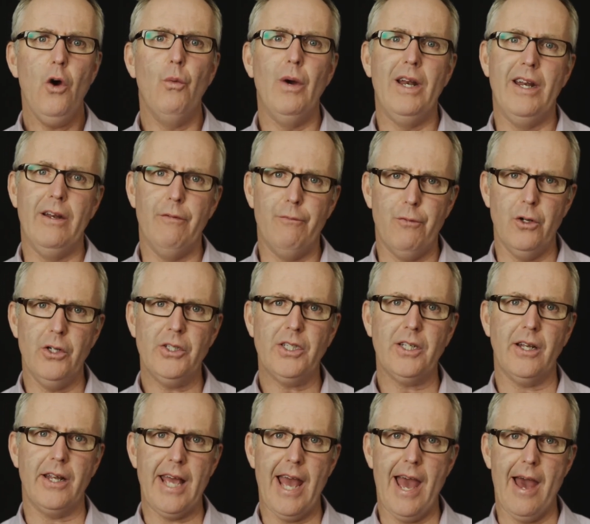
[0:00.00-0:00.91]
when
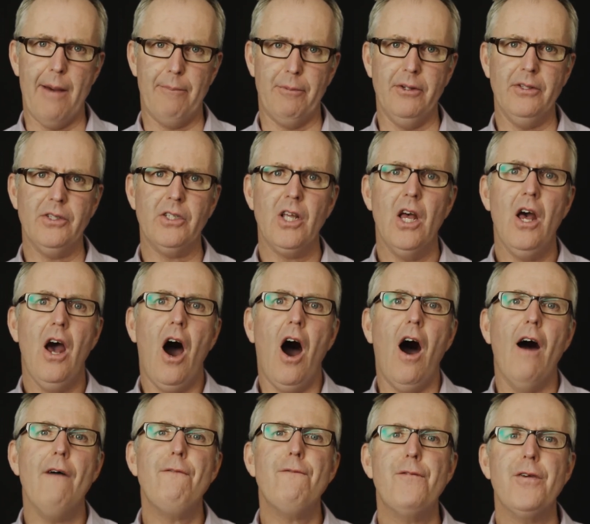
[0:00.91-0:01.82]
adversity happens,
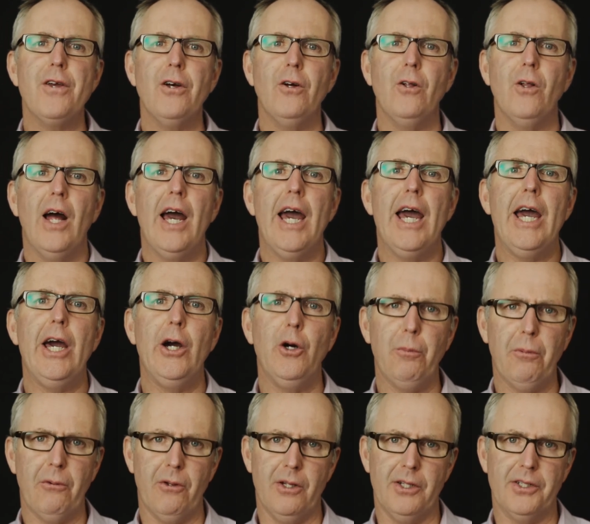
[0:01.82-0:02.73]
I feel
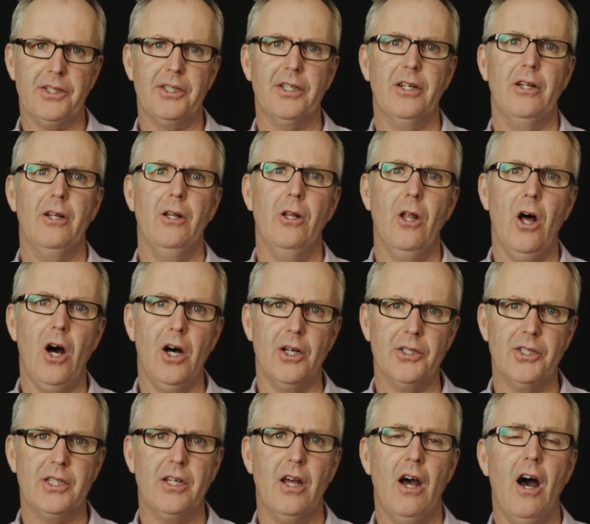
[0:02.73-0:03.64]
helpless,
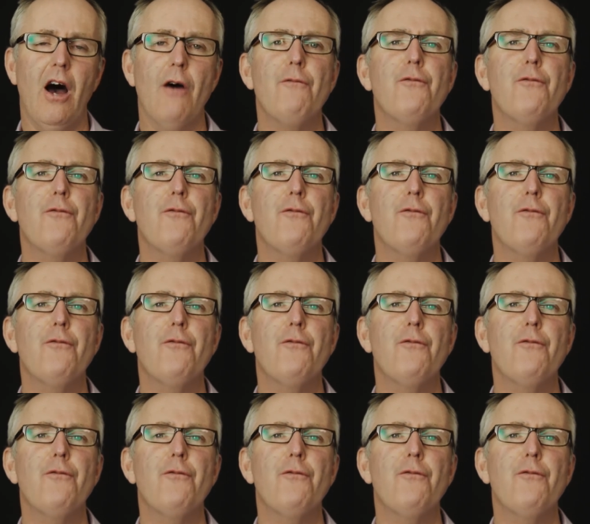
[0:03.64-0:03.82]
lost.